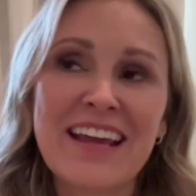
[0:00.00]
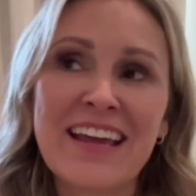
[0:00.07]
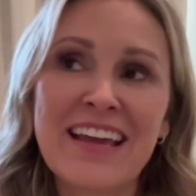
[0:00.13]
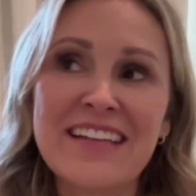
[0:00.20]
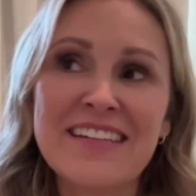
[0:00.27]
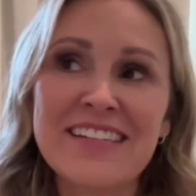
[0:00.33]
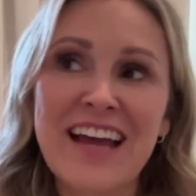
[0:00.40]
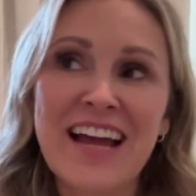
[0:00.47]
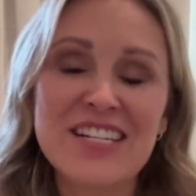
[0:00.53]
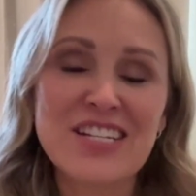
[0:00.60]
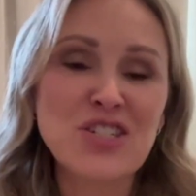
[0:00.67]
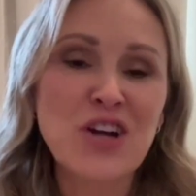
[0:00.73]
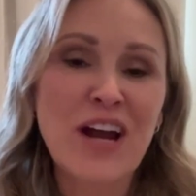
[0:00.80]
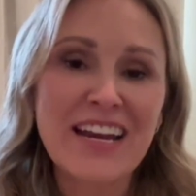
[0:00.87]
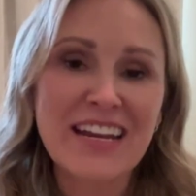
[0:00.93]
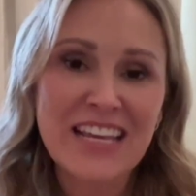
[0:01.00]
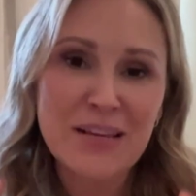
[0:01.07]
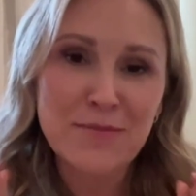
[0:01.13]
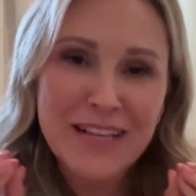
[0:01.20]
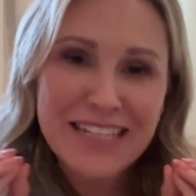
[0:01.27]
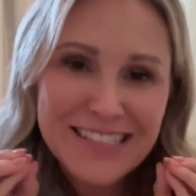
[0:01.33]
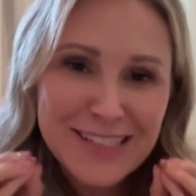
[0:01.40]
And I just try to
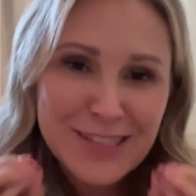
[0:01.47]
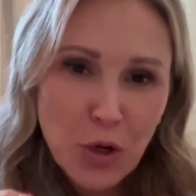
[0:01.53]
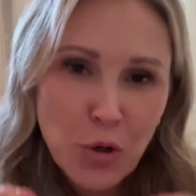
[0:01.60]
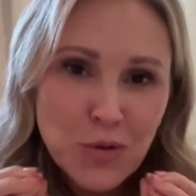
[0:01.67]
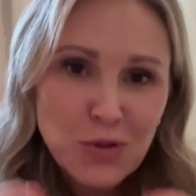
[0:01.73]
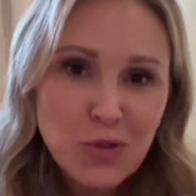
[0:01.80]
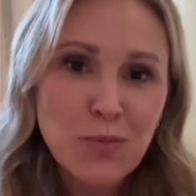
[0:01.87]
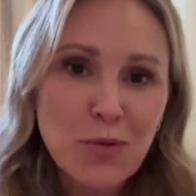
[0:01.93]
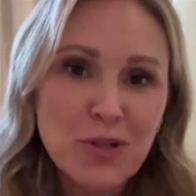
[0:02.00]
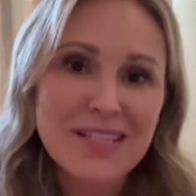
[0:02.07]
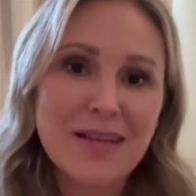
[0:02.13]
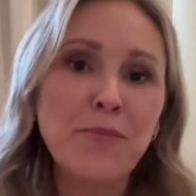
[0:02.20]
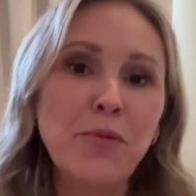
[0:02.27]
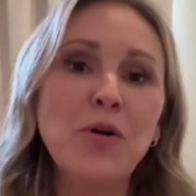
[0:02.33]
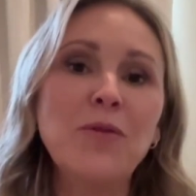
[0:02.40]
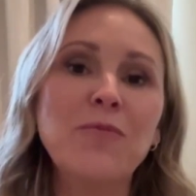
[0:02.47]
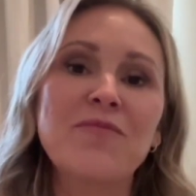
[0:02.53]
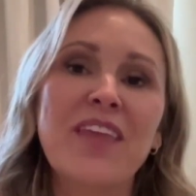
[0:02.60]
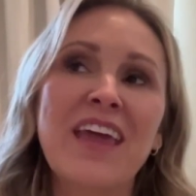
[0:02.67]
keep it so super simple.